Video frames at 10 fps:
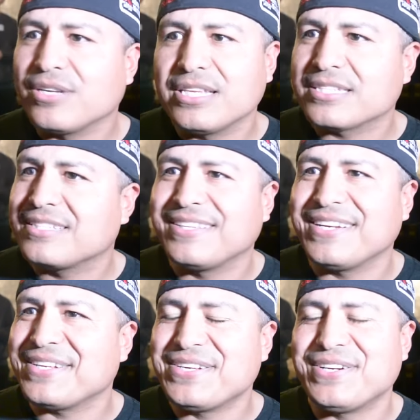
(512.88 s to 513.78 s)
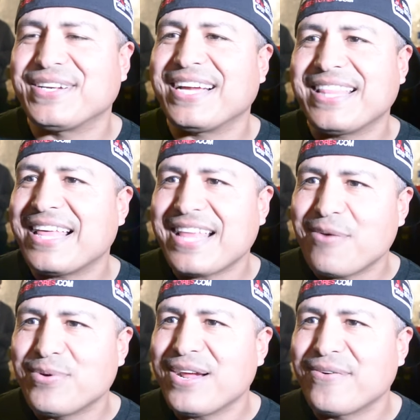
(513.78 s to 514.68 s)
Look,
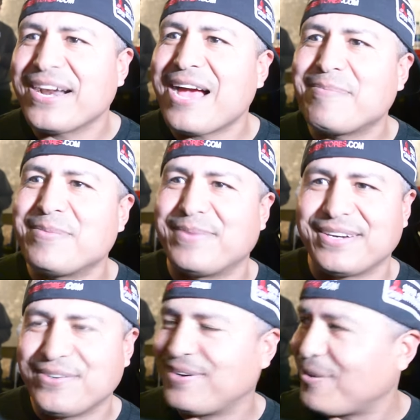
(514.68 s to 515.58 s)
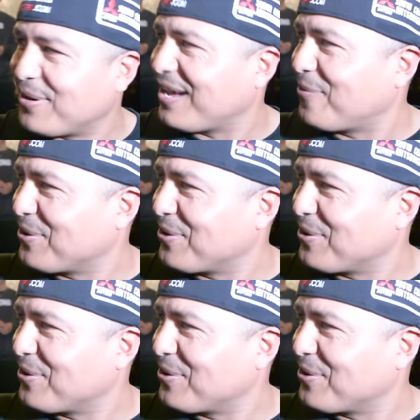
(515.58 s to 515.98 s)
that would never happen. But you know, I